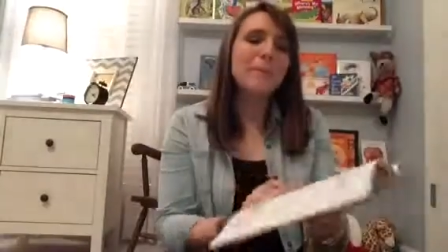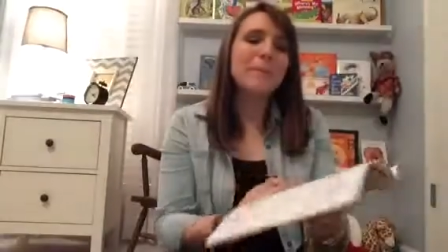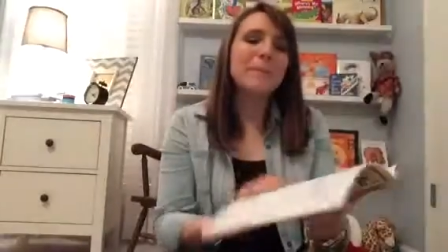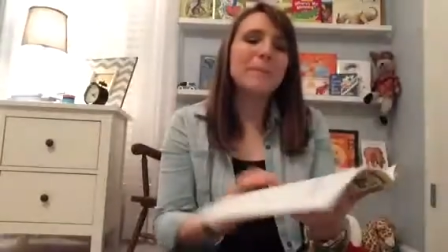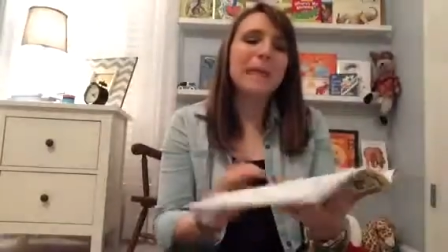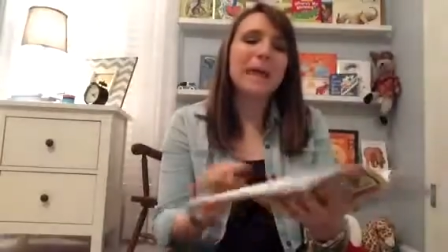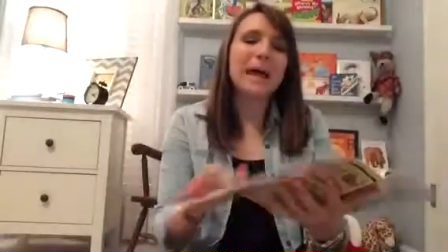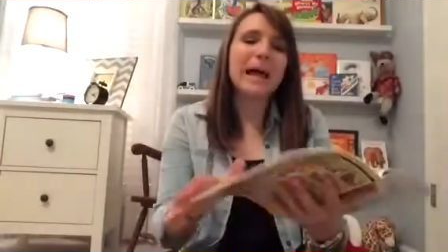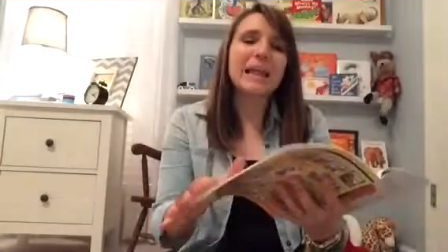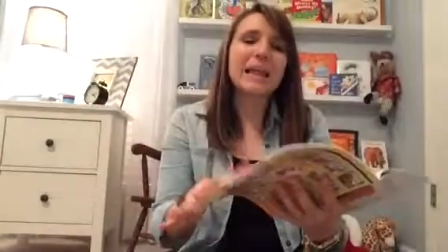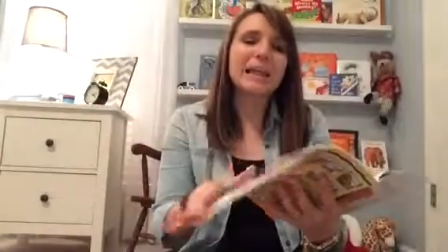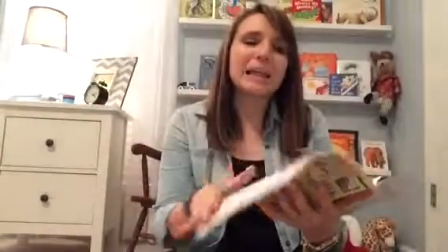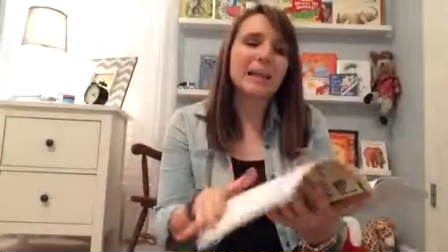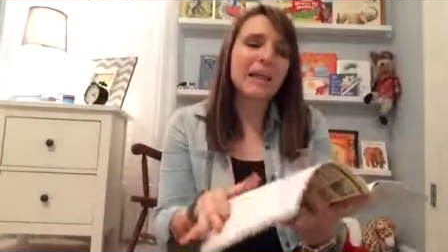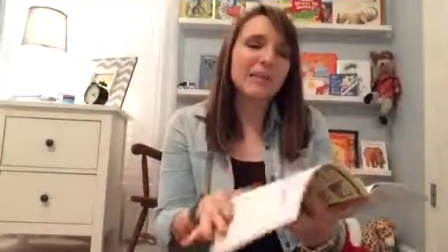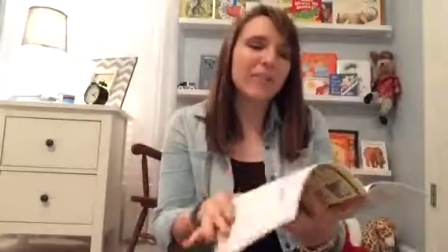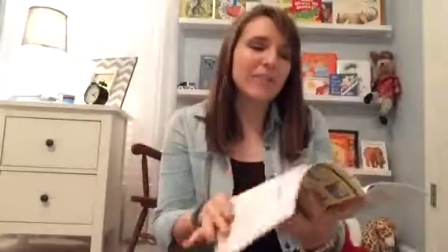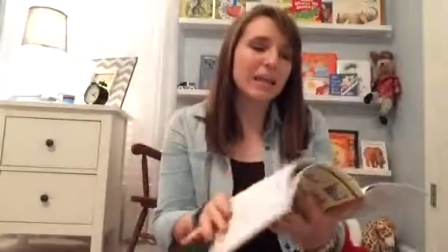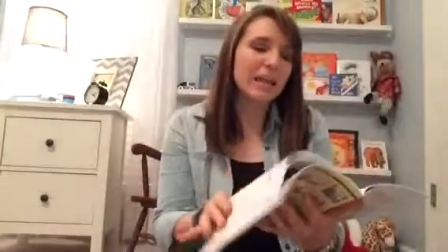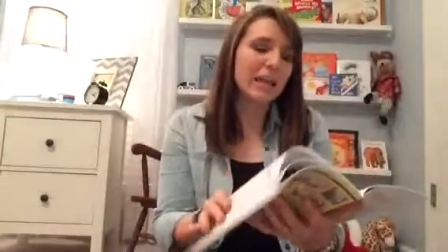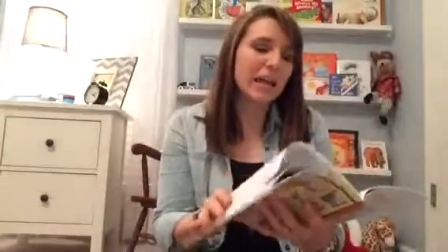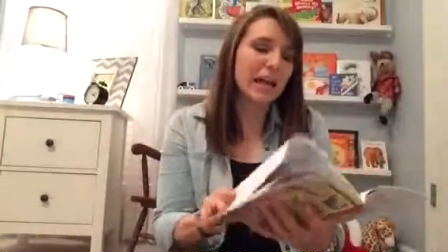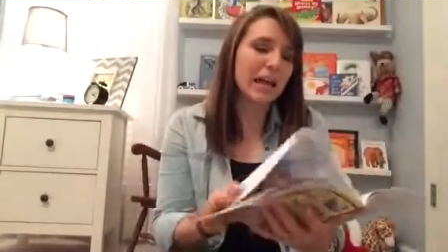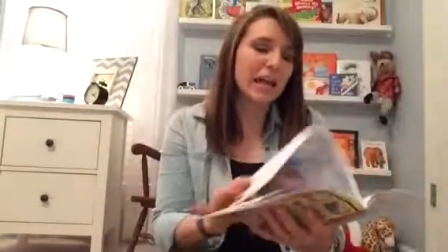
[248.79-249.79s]
but I love
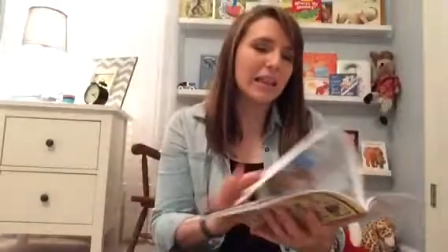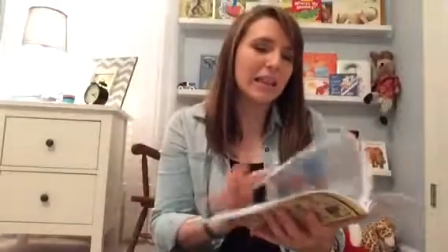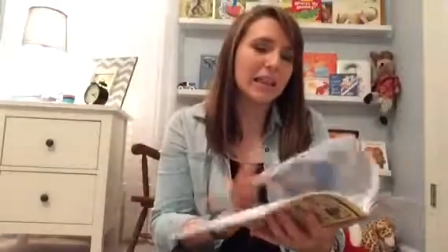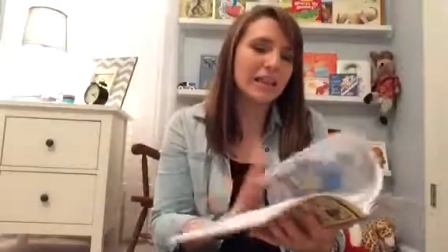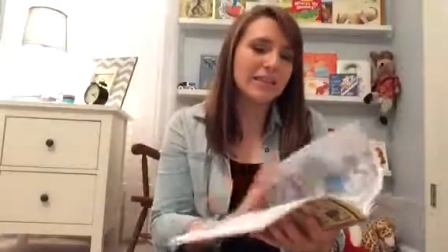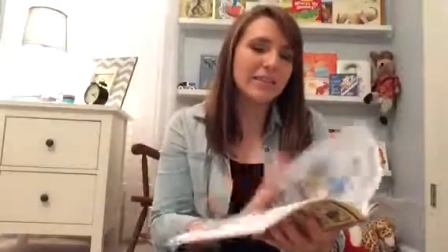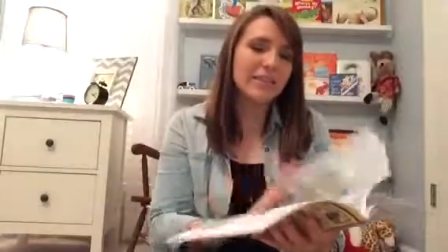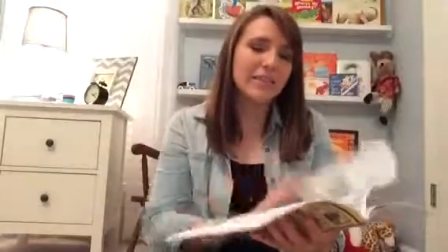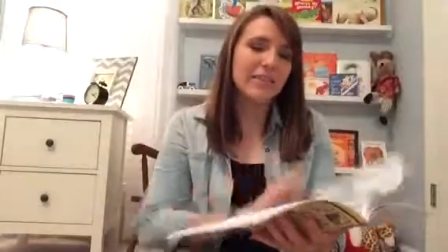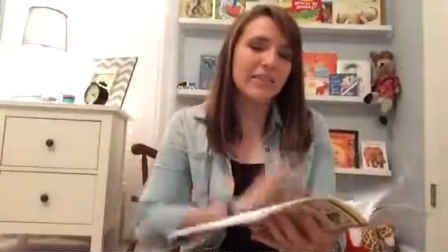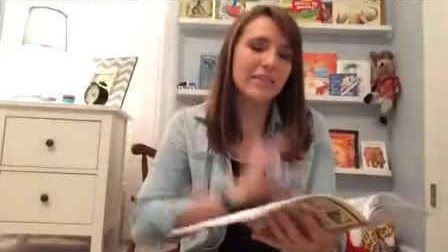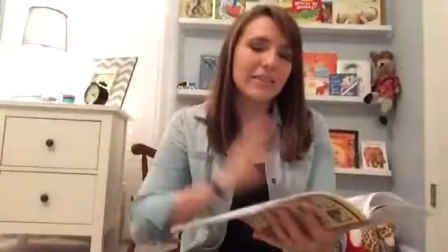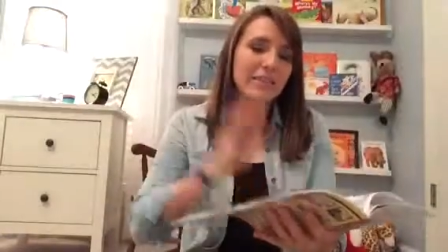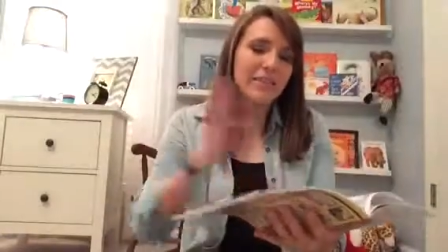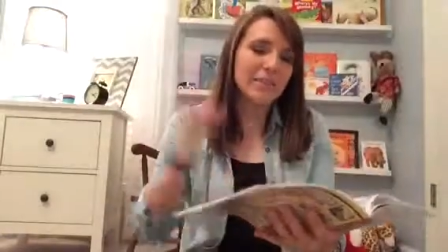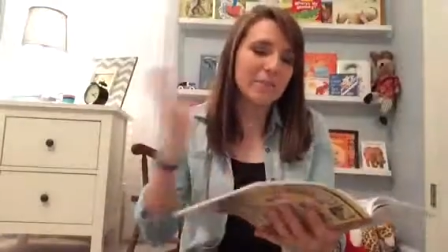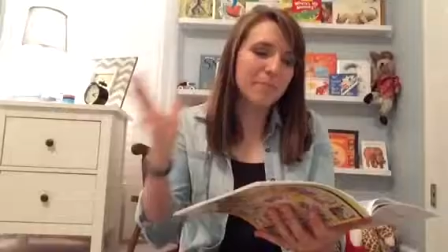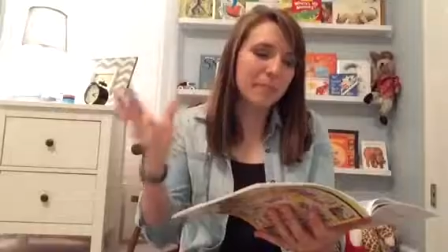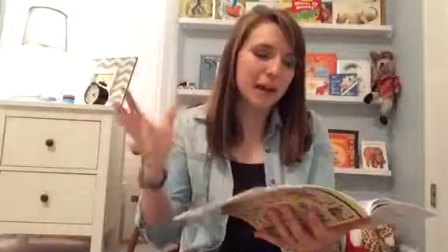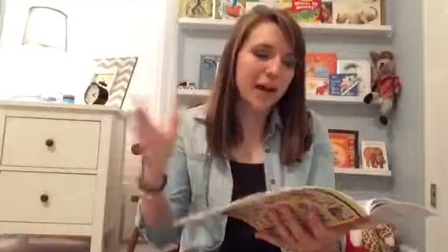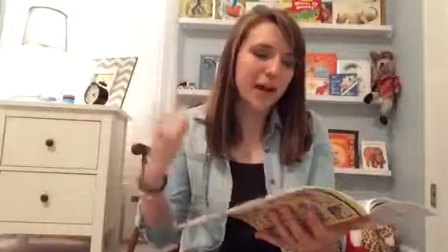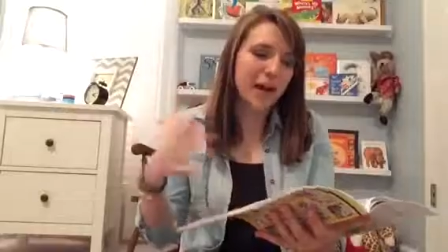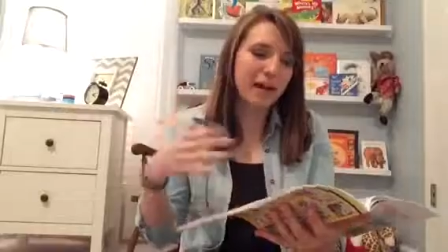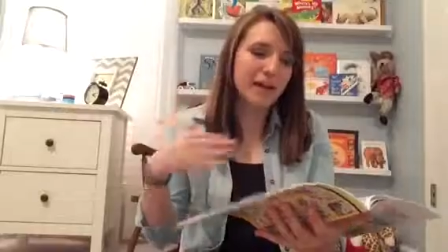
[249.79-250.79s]
it. I like to
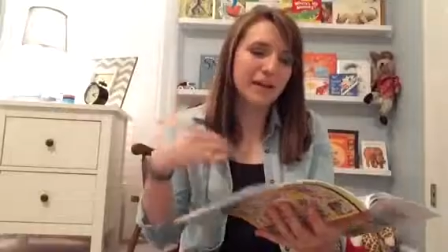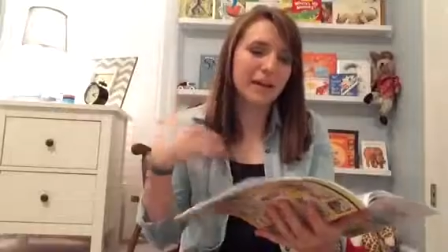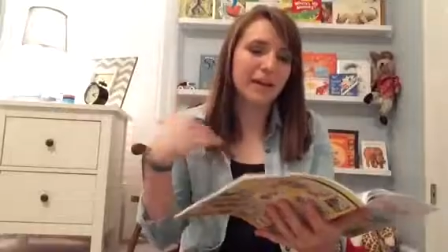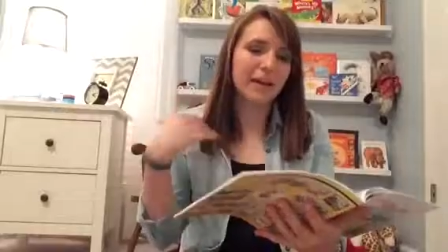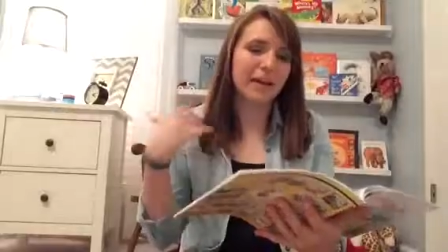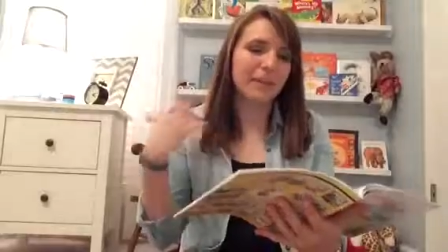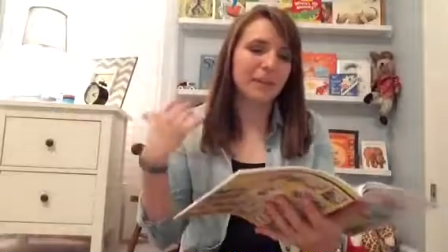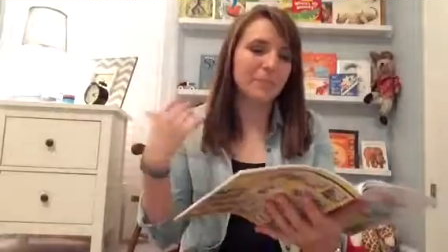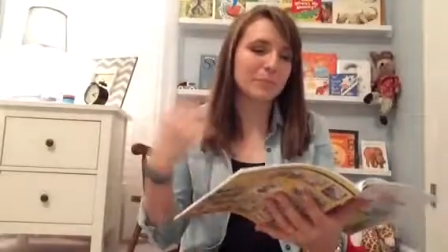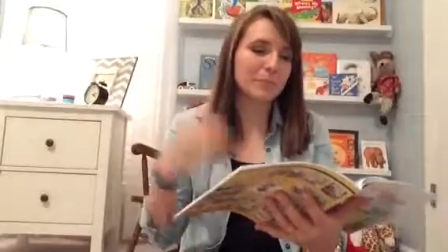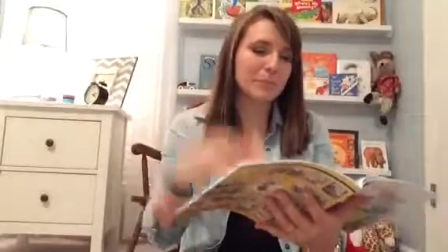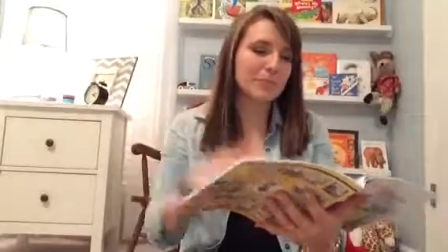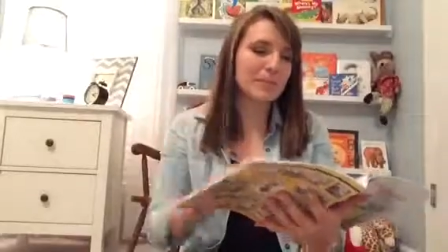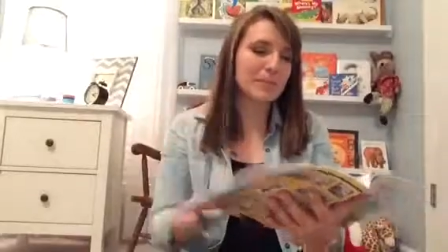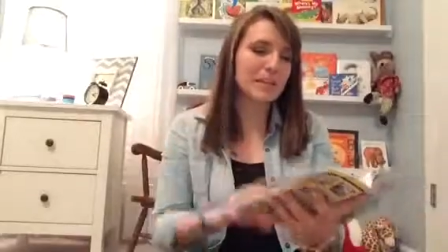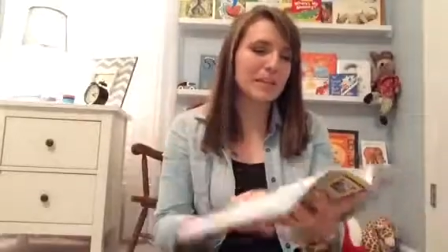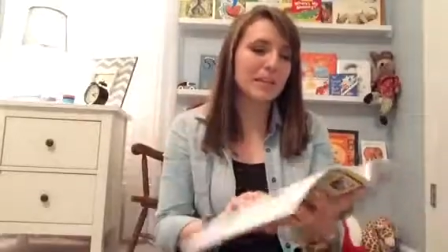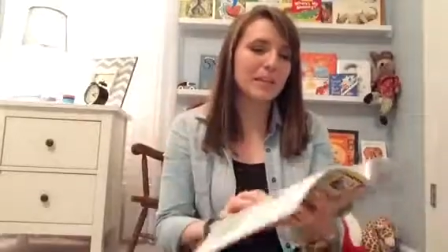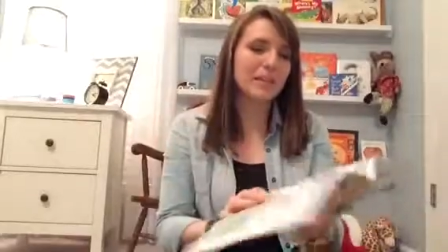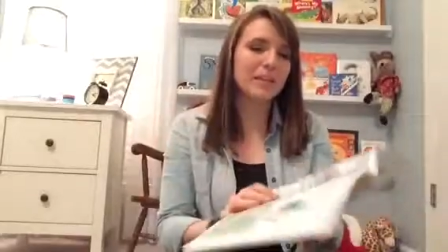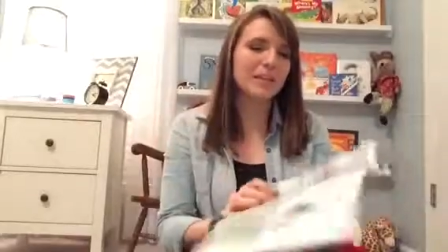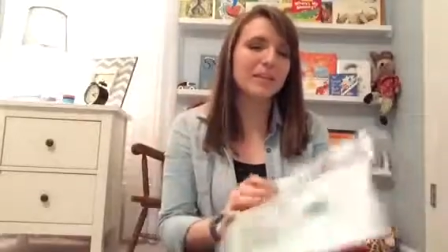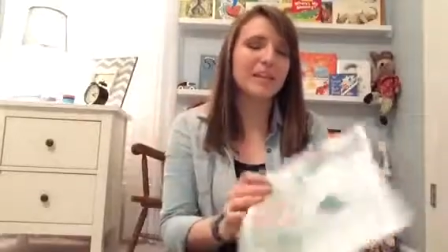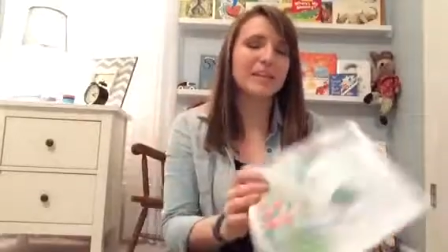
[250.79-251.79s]
think back and kind of
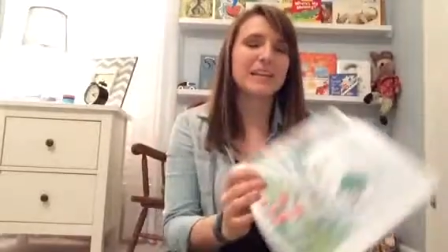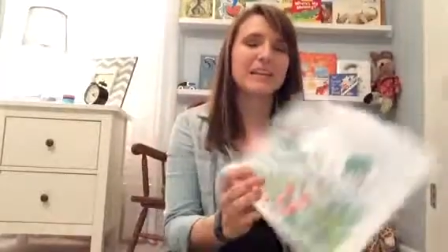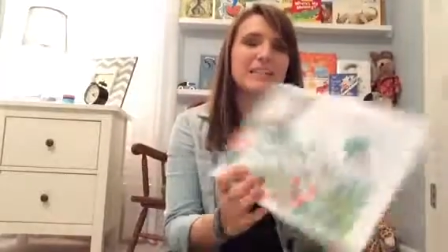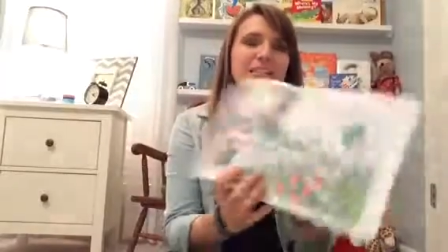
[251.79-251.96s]
pretend